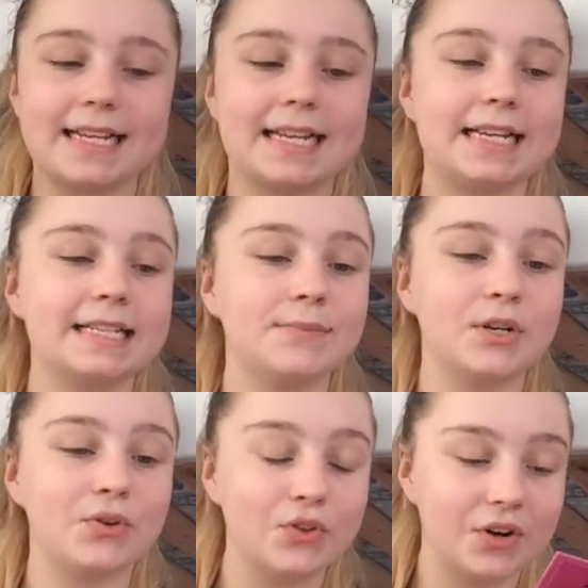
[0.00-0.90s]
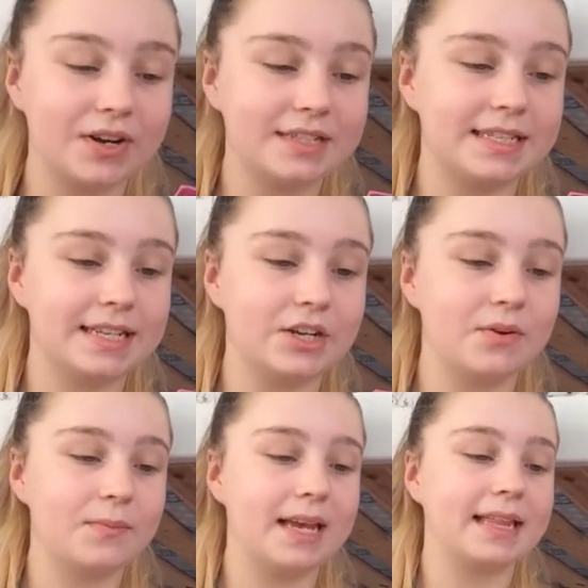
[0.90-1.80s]
thing is my other auntie
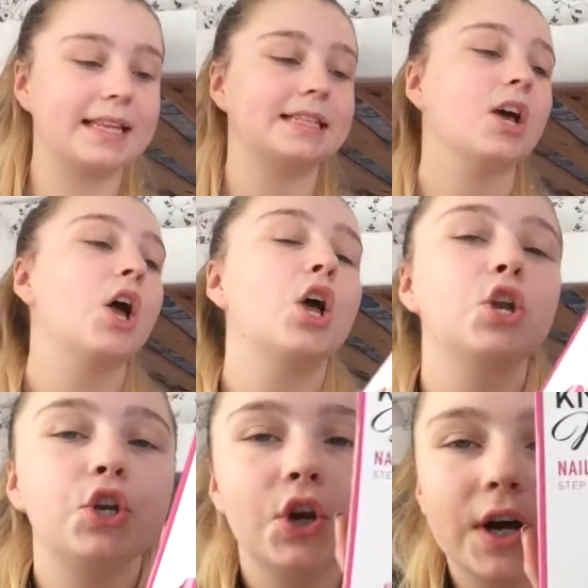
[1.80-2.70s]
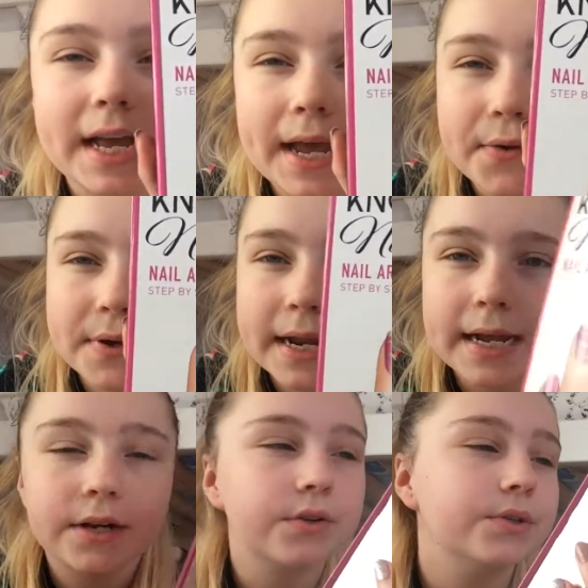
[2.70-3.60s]
got me these knockout
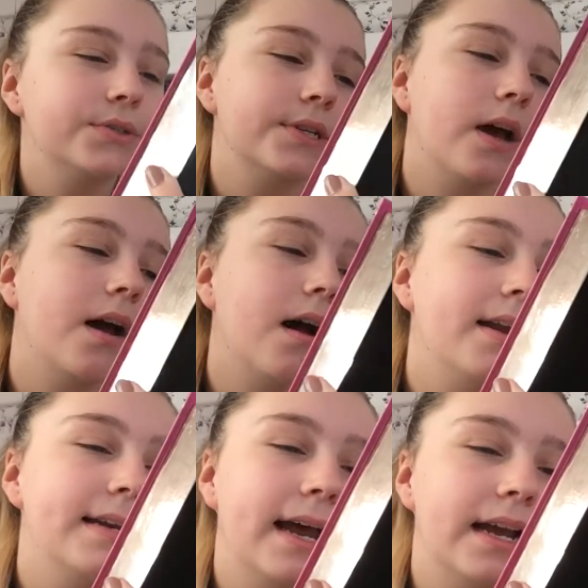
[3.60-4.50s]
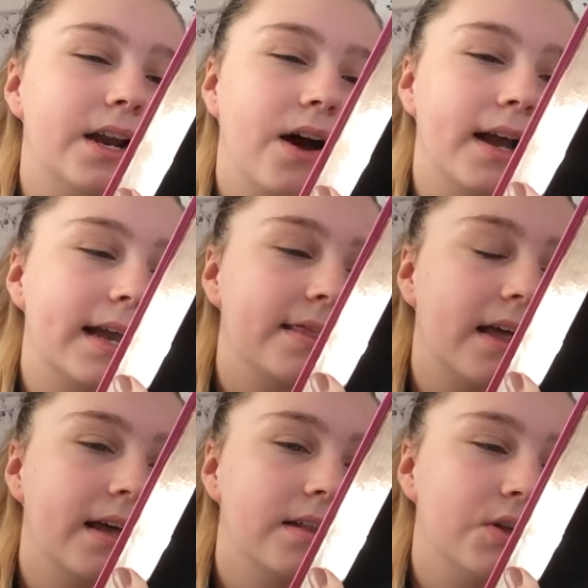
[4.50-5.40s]
nails nail art get
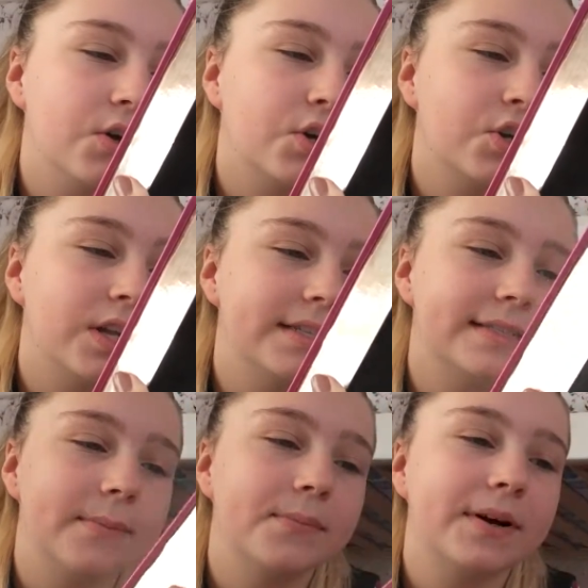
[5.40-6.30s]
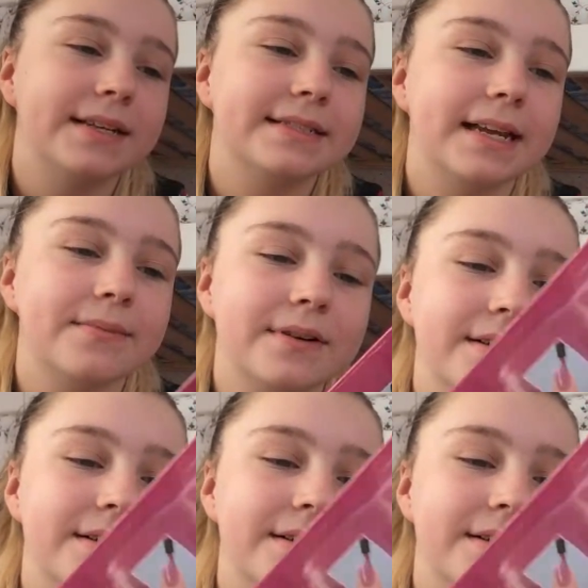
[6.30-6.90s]
that look step by step